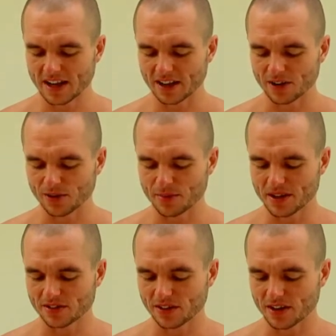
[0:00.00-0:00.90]
I got
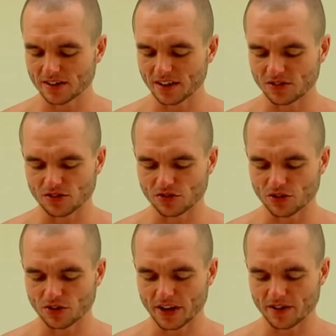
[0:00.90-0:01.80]
big size and
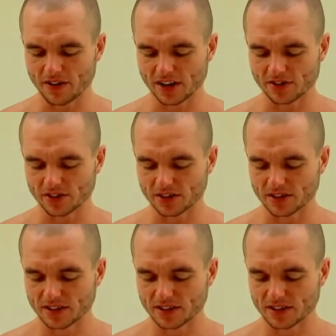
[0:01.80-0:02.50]
strong erection."